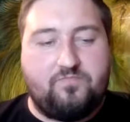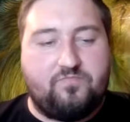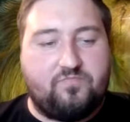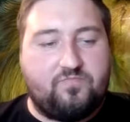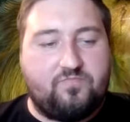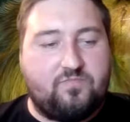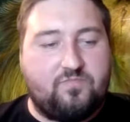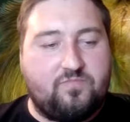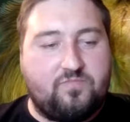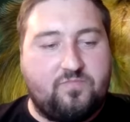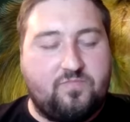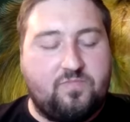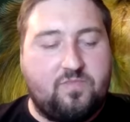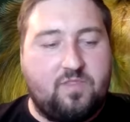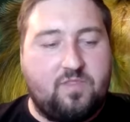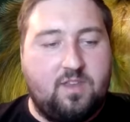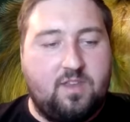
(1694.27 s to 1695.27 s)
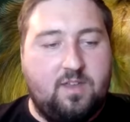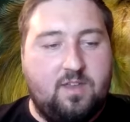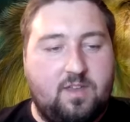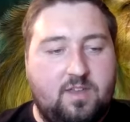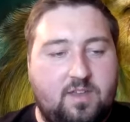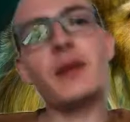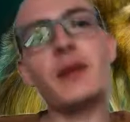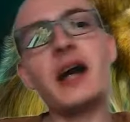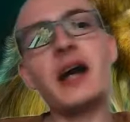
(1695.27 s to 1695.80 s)
And
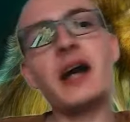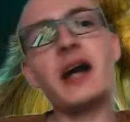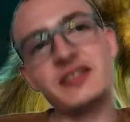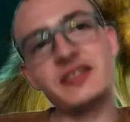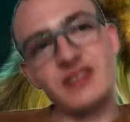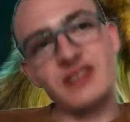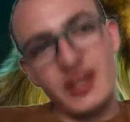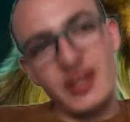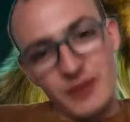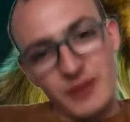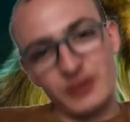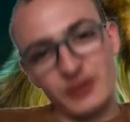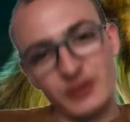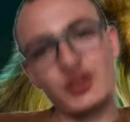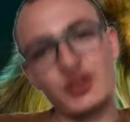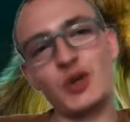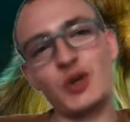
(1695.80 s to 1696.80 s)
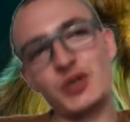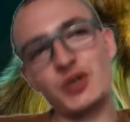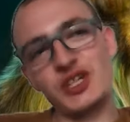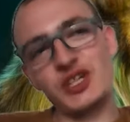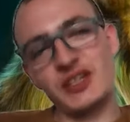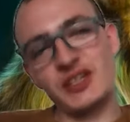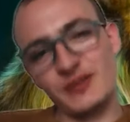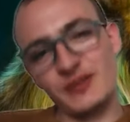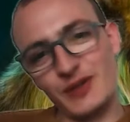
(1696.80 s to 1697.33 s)
then mine is Adam Ellis
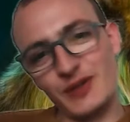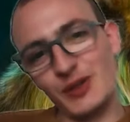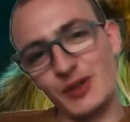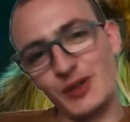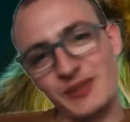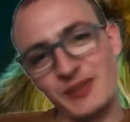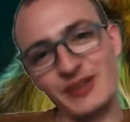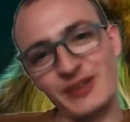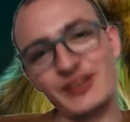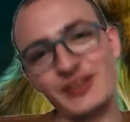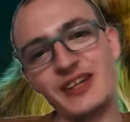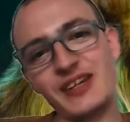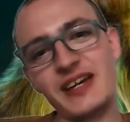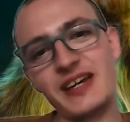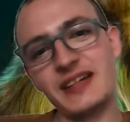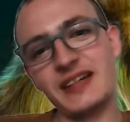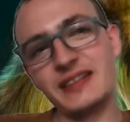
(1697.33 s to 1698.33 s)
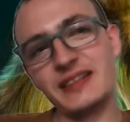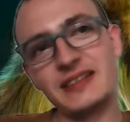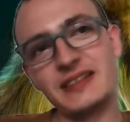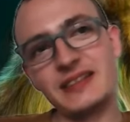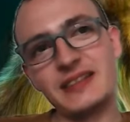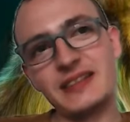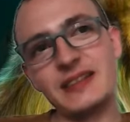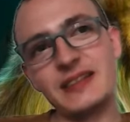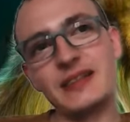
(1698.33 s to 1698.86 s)
Coaching. Follow me on there.
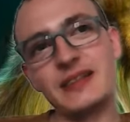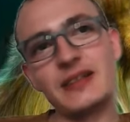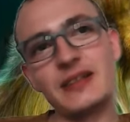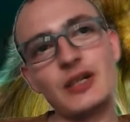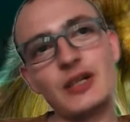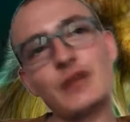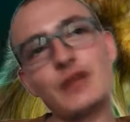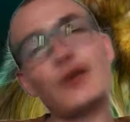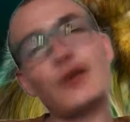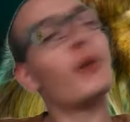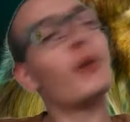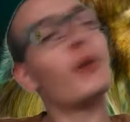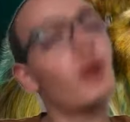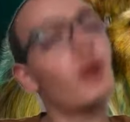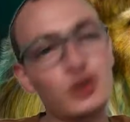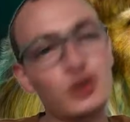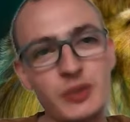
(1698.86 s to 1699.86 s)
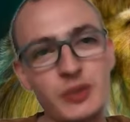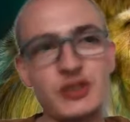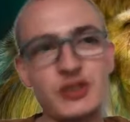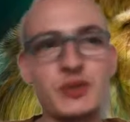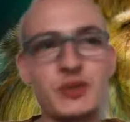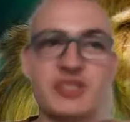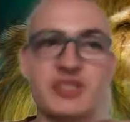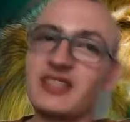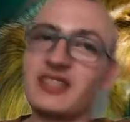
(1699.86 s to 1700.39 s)
Follow me on Twitter,
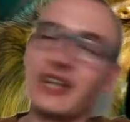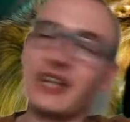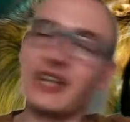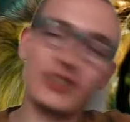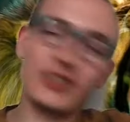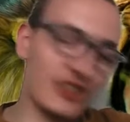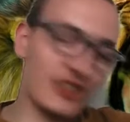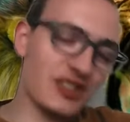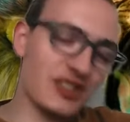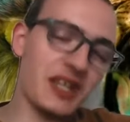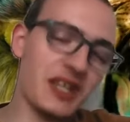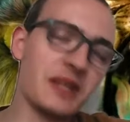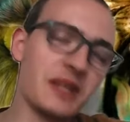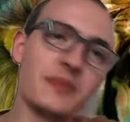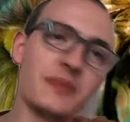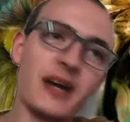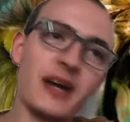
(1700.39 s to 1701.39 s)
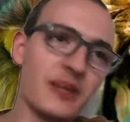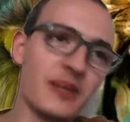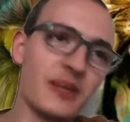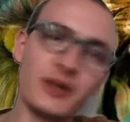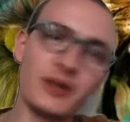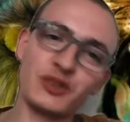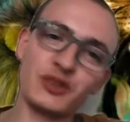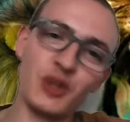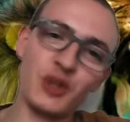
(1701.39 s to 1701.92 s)
which is exactly the same. Adam
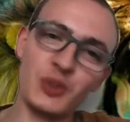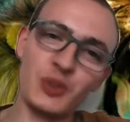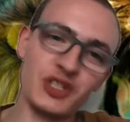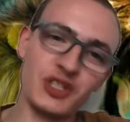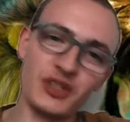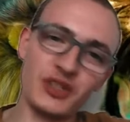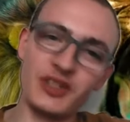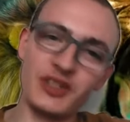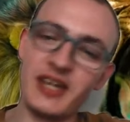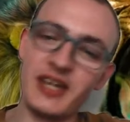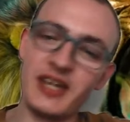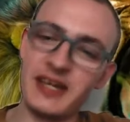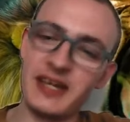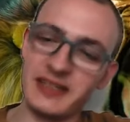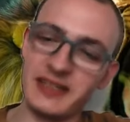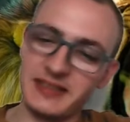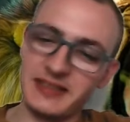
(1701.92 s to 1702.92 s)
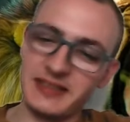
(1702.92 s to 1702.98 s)
Ellis Coaching on there.